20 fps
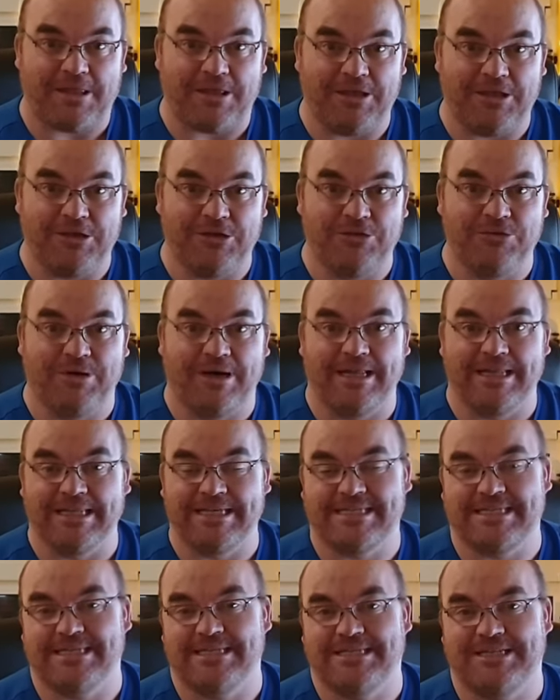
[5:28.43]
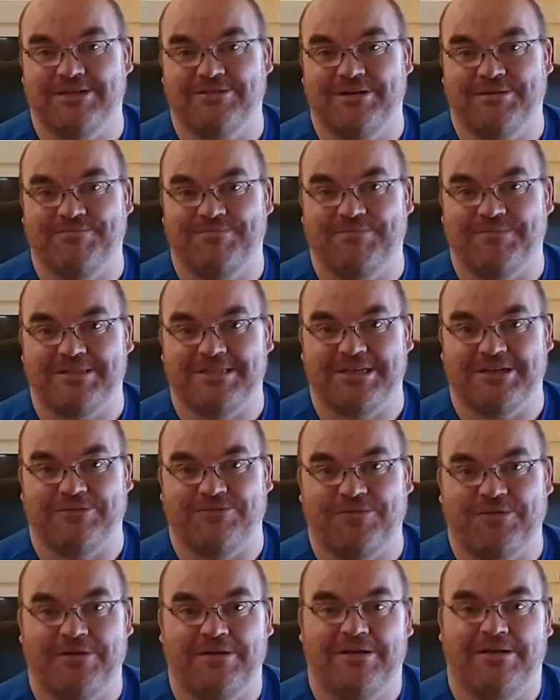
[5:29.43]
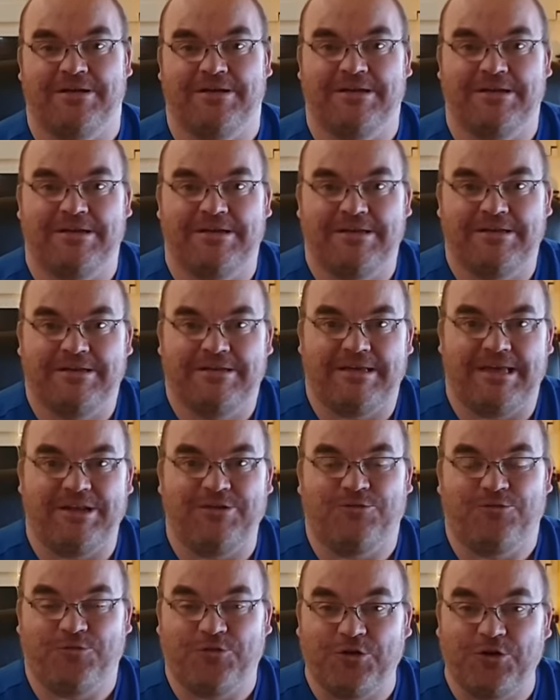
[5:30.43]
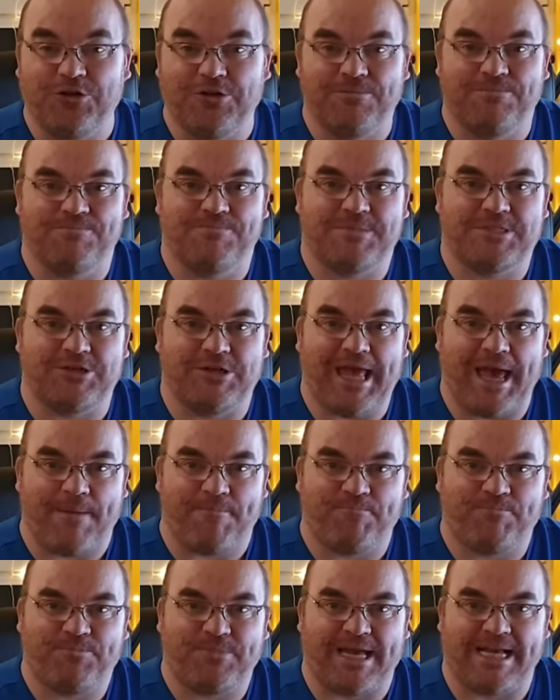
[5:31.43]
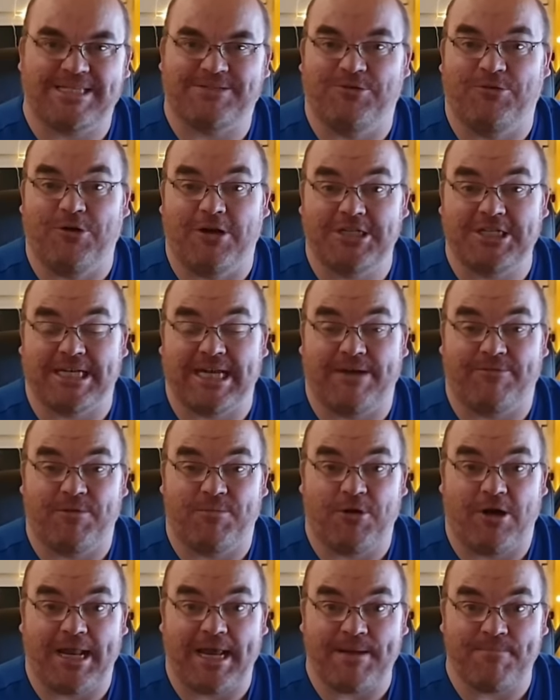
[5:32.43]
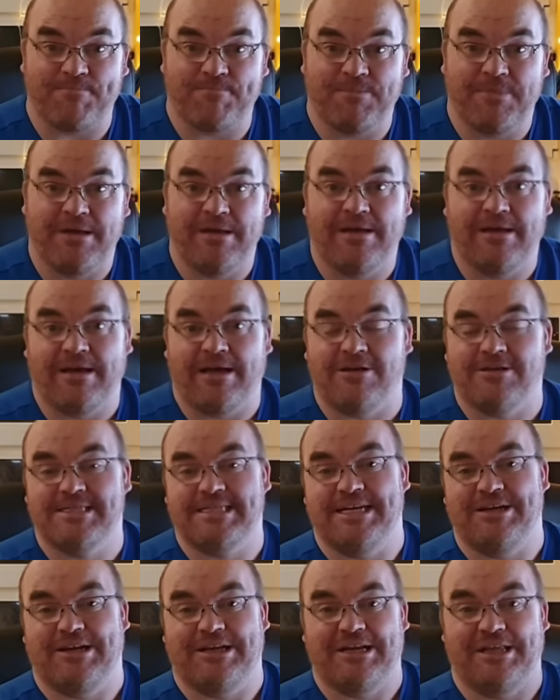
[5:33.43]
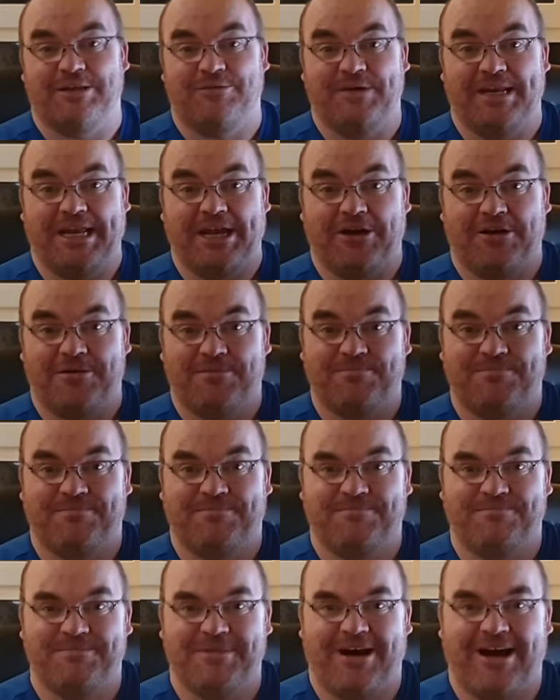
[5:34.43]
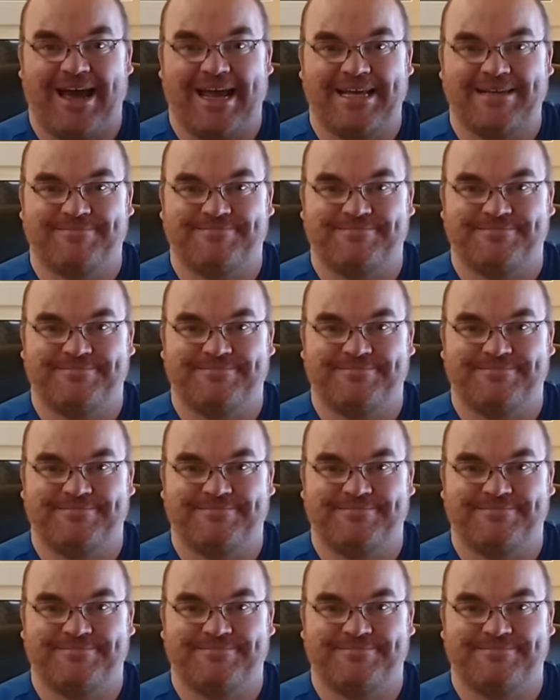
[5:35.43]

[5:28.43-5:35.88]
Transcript: you listen to it sort of in full. So yeah, thanks for watching, everybody. I'll see you in another video. Bye.